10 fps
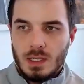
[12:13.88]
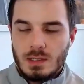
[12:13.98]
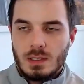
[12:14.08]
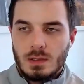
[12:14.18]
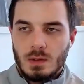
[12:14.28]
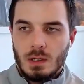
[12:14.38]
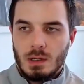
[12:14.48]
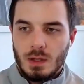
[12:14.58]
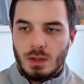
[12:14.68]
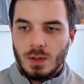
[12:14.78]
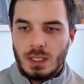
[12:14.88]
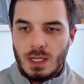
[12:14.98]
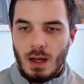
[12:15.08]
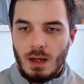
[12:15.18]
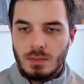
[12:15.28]
it's another great
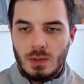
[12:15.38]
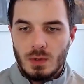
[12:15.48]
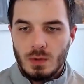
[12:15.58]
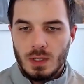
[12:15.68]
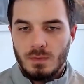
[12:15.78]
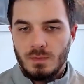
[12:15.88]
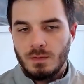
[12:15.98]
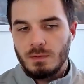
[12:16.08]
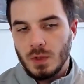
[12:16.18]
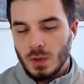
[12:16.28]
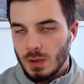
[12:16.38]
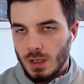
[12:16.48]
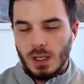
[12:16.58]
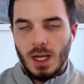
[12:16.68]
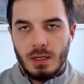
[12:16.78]
time to, if you're
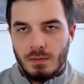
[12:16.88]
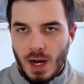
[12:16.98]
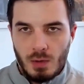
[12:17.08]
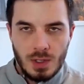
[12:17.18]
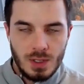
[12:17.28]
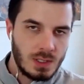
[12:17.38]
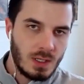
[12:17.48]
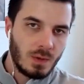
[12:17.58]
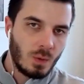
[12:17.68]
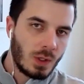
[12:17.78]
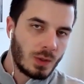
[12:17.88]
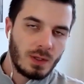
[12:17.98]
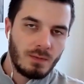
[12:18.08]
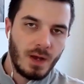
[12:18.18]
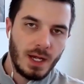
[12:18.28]
a client of ours, if you work
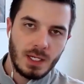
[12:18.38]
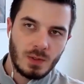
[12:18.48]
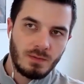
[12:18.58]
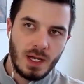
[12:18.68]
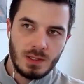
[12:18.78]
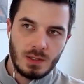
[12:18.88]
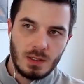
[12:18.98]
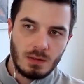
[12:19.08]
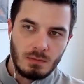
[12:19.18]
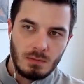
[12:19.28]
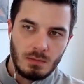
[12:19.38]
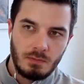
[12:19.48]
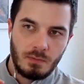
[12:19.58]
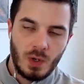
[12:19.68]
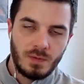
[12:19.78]
with a financial advisor,
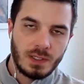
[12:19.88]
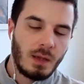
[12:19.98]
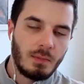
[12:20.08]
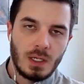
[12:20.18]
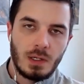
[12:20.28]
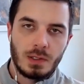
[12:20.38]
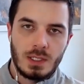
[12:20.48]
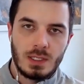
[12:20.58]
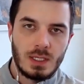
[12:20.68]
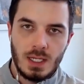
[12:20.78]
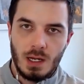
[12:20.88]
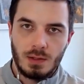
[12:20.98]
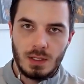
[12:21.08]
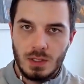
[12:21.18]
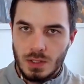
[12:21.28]
perfect time of year to sit
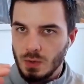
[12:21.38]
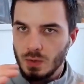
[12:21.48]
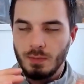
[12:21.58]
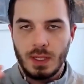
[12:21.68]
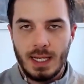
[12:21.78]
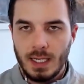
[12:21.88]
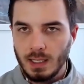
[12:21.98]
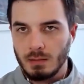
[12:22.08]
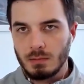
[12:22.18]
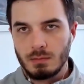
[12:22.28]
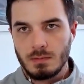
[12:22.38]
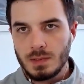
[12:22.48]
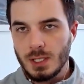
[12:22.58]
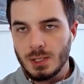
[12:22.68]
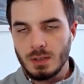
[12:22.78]
down and just do a planning
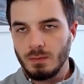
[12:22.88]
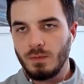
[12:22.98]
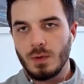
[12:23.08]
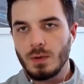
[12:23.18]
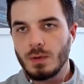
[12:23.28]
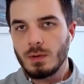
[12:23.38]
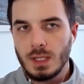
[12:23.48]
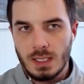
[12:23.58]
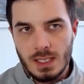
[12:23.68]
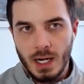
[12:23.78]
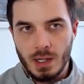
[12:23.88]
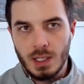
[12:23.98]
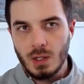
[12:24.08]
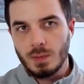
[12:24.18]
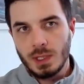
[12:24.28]
session for the entire
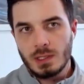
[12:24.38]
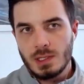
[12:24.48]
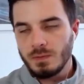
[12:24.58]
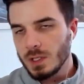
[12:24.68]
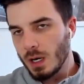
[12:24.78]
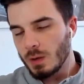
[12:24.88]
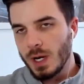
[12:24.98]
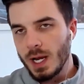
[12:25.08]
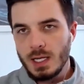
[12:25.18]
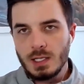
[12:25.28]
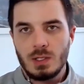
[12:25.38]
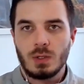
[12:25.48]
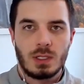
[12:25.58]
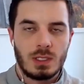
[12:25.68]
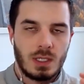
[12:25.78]
year. Because if you got a raise, you
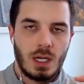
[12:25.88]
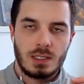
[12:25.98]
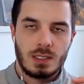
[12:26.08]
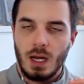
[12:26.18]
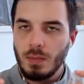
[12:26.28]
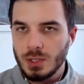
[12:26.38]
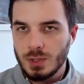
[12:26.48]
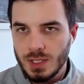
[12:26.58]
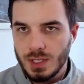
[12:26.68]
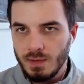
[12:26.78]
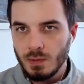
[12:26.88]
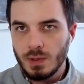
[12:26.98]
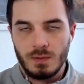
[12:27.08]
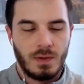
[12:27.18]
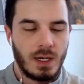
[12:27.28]
can discuss how much you're saving
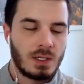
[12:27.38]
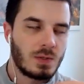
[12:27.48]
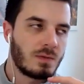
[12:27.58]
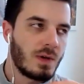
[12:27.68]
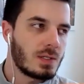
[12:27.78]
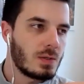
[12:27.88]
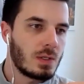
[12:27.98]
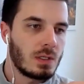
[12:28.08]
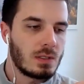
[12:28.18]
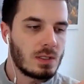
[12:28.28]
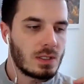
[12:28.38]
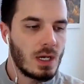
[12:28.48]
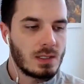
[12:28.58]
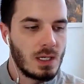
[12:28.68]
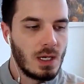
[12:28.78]
with your financial advisor. You can
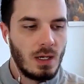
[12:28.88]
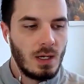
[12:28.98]
discuss